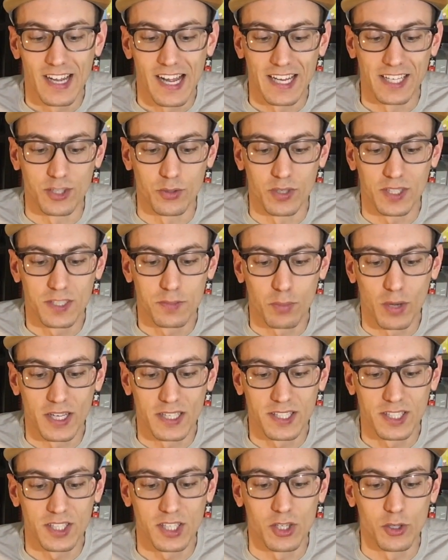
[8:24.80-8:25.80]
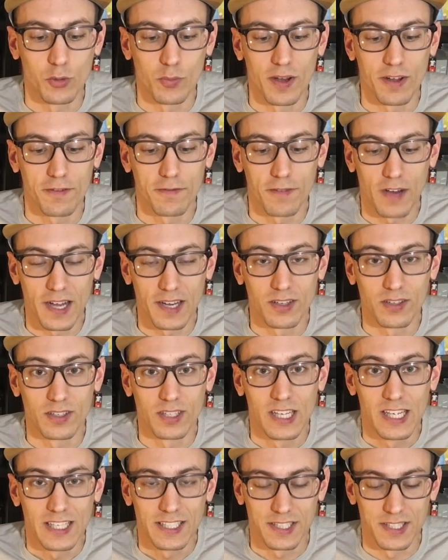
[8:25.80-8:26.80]
and to express to you my
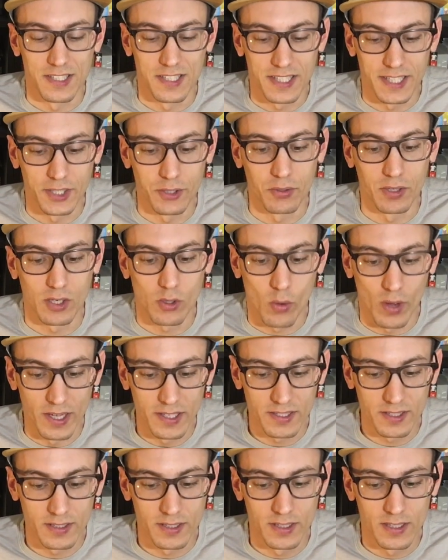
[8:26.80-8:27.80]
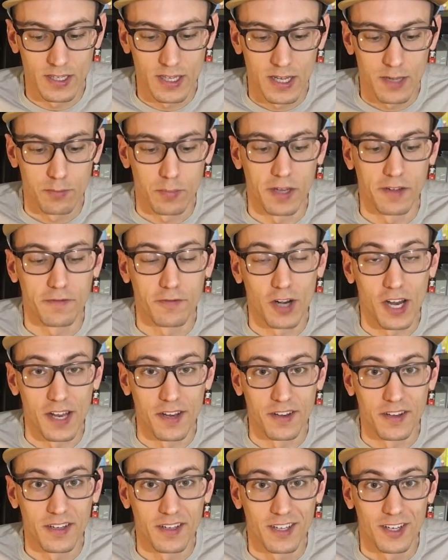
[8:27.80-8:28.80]
final, sincere request. My
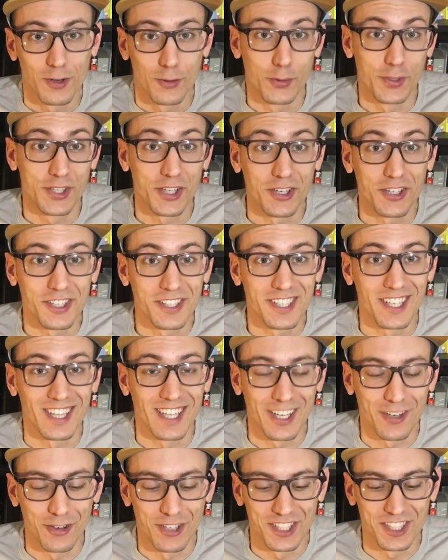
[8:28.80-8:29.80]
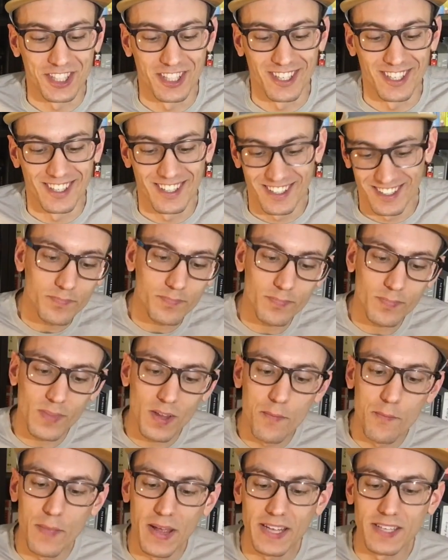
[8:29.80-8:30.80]
friend, return to literature.
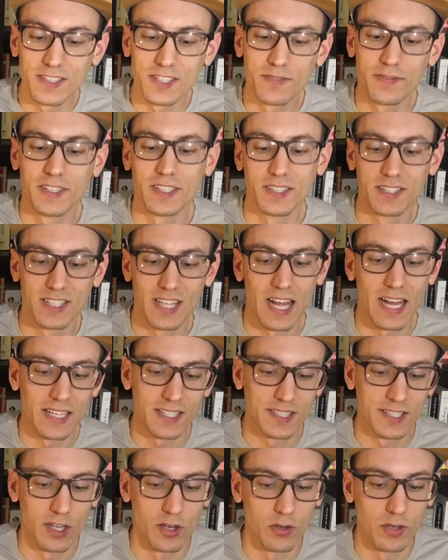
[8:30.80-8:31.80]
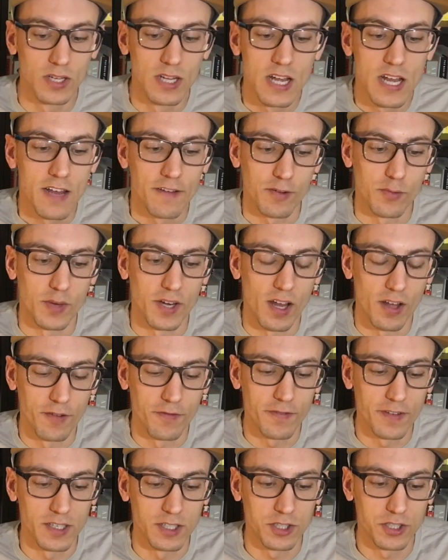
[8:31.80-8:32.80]
Mansfield's last note from an
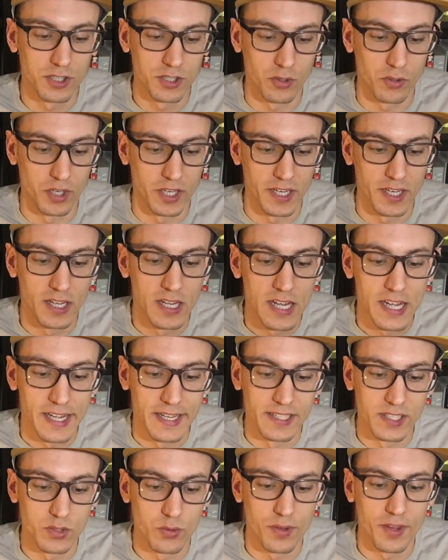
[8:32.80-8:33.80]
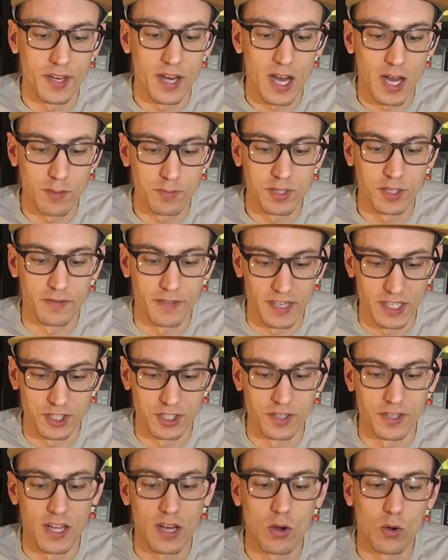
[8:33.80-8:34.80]
unfinished story ends with an
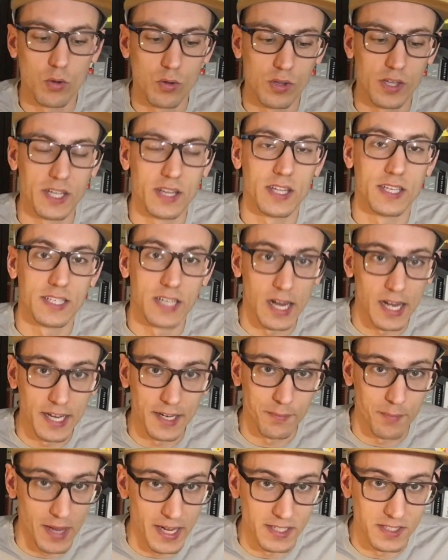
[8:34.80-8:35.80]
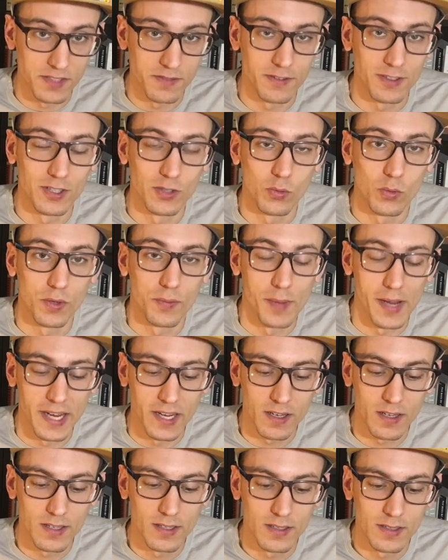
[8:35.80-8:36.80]
observation that only the dying Mansfield would
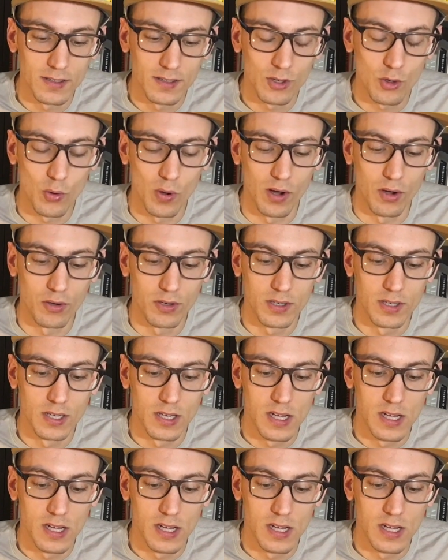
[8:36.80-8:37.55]
make. Quote,